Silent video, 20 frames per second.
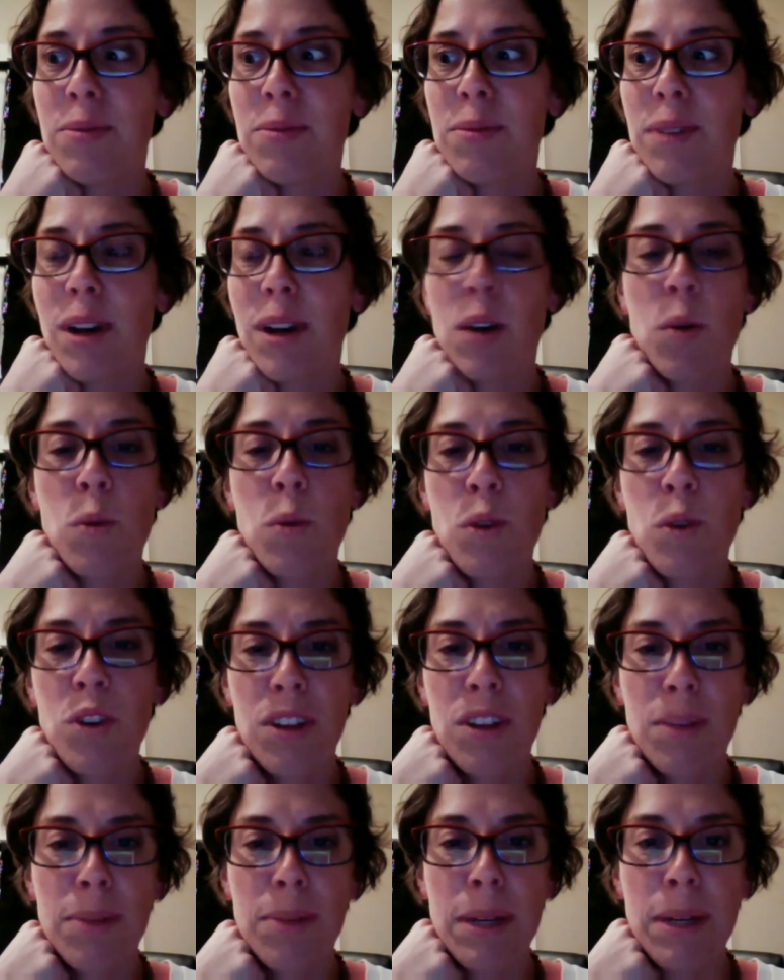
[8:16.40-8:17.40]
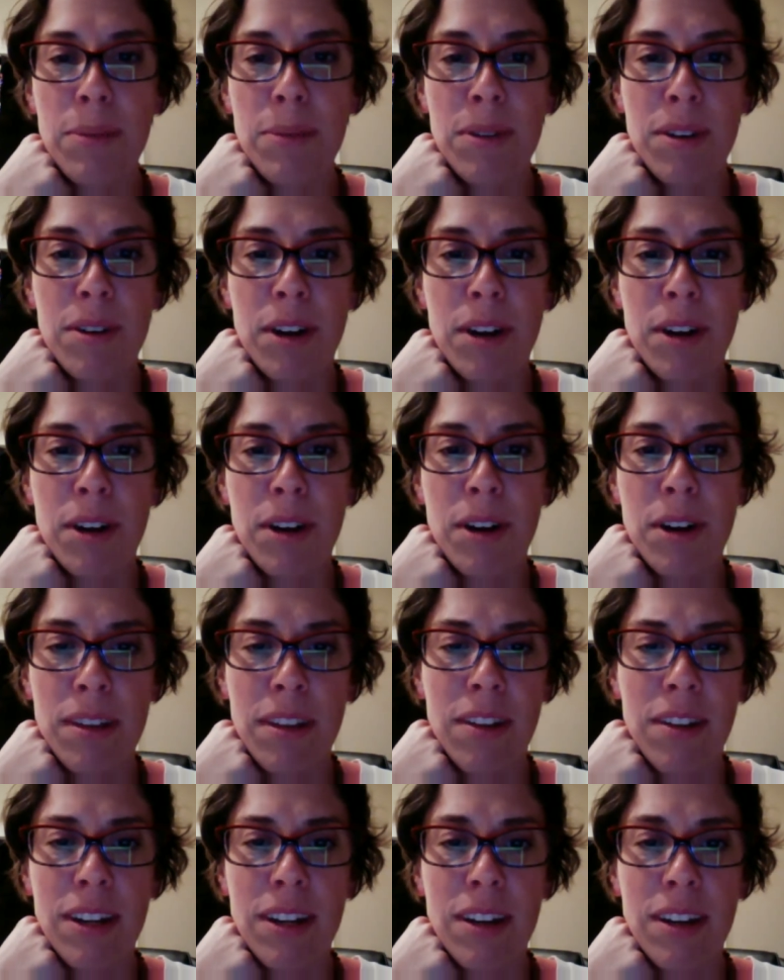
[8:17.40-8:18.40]
a quarter of the people in Arbonne that
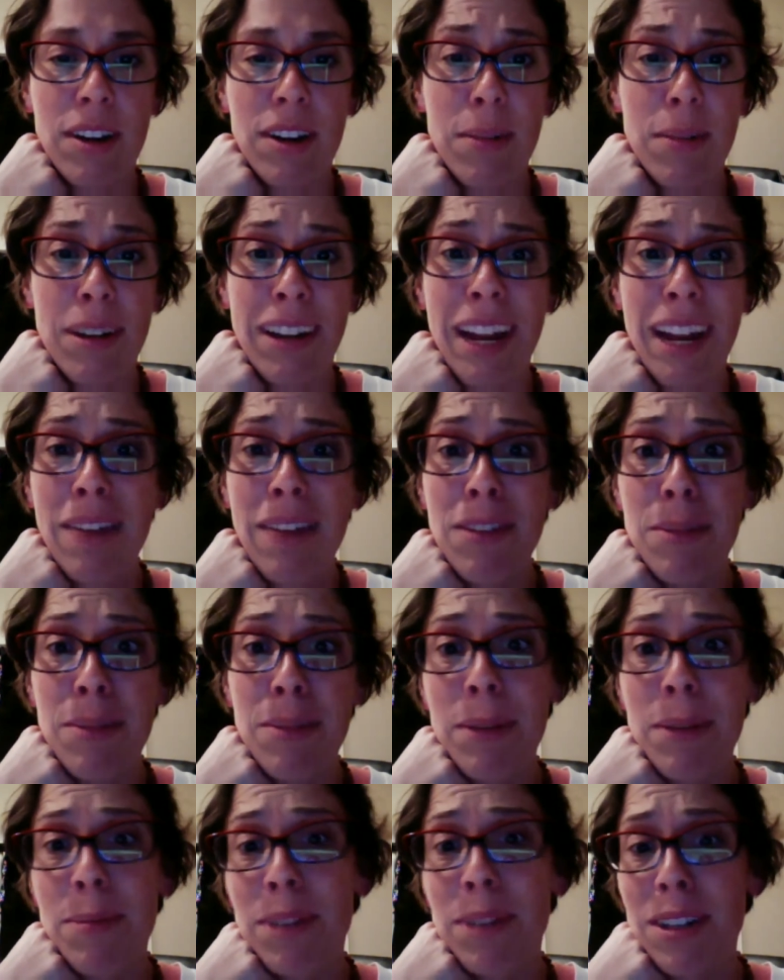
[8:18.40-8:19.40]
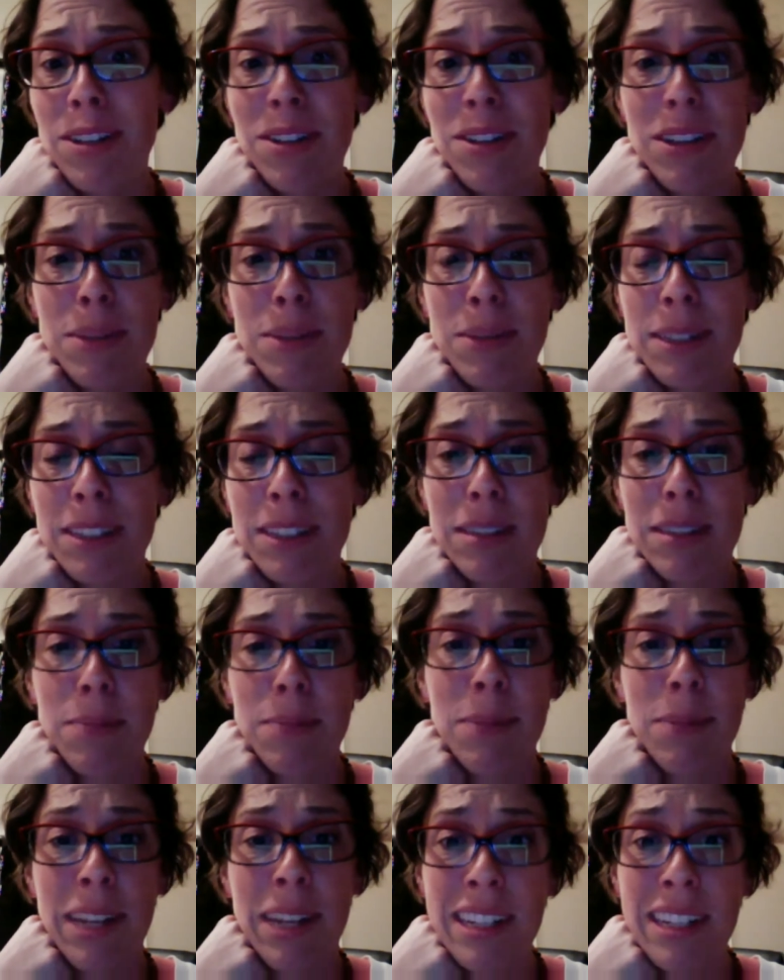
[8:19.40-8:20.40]
are in Arbonne. Half the people that do this business
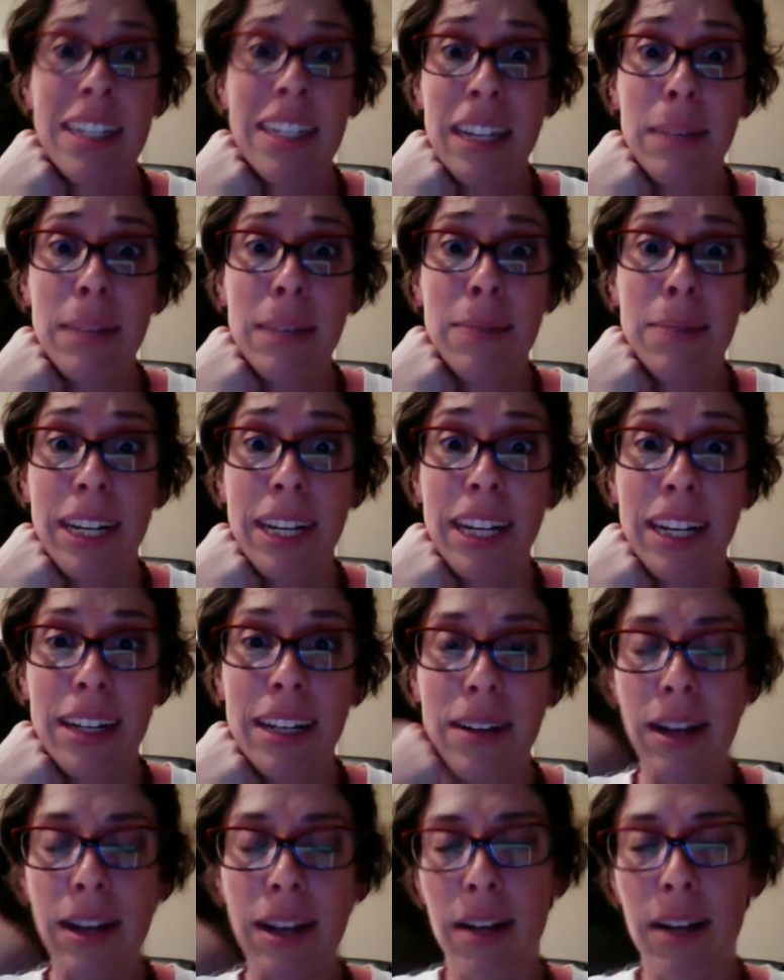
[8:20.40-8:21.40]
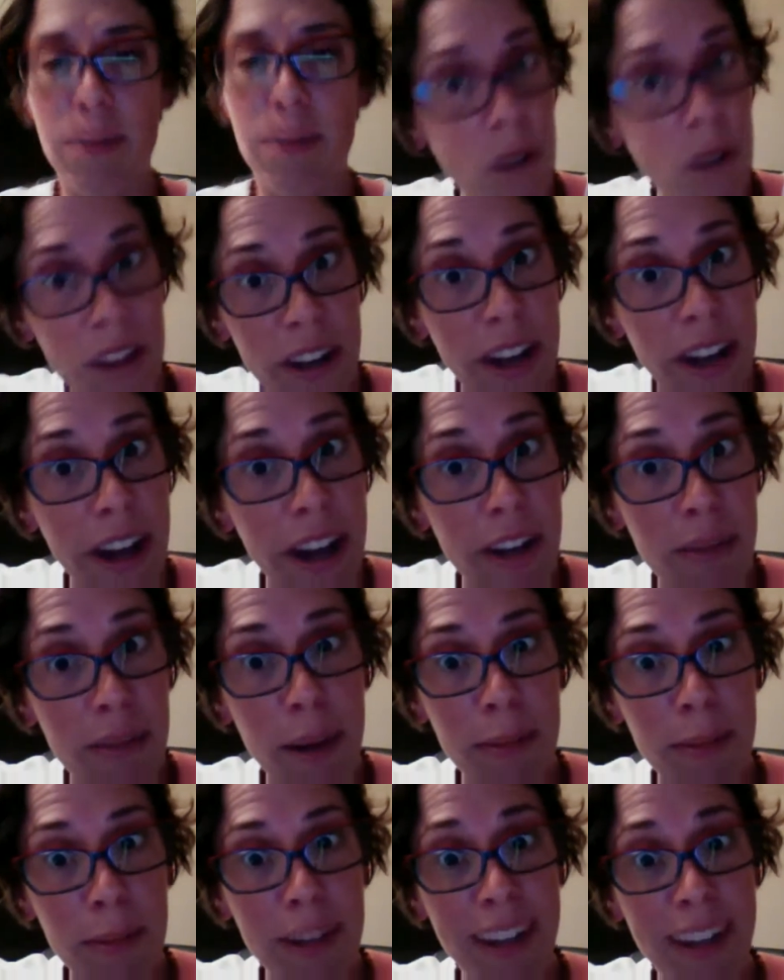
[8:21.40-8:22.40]
because they need money, more than half
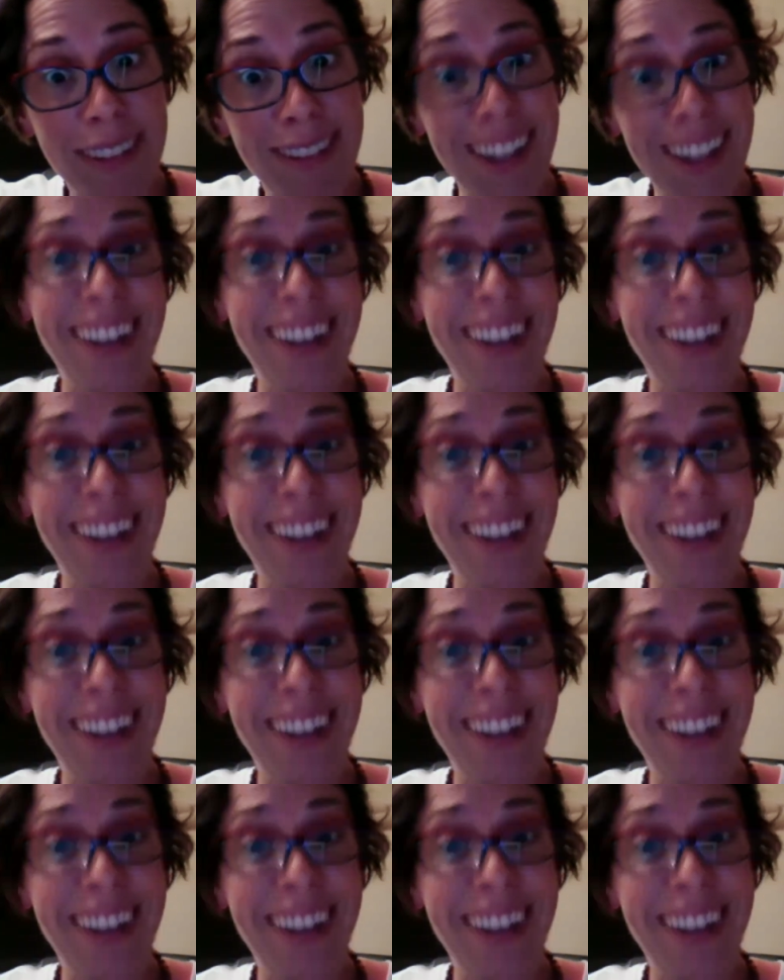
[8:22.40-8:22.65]
probably.